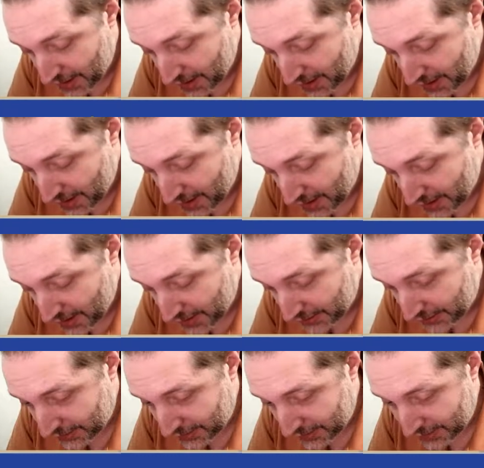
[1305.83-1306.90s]
Blue
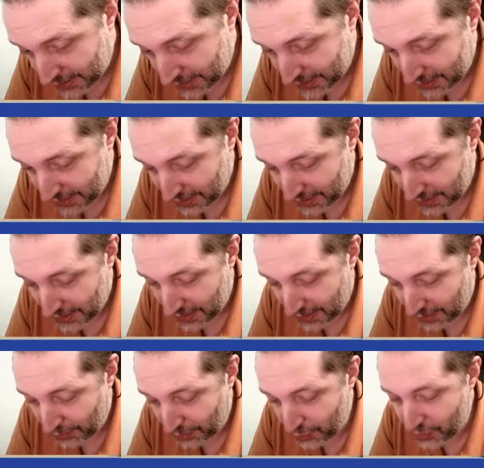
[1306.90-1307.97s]
Evergreen. So I've been
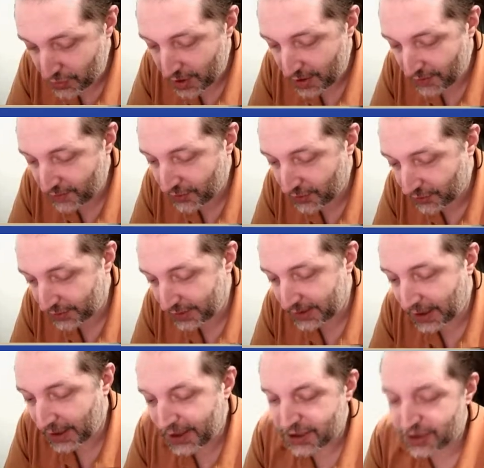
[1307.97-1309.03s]
disappointed by Blue
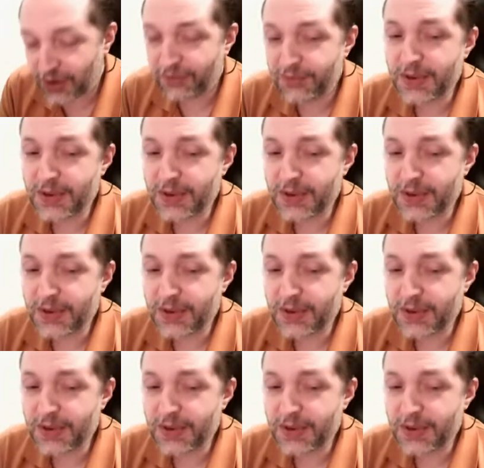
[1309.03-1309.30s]
Evergreen.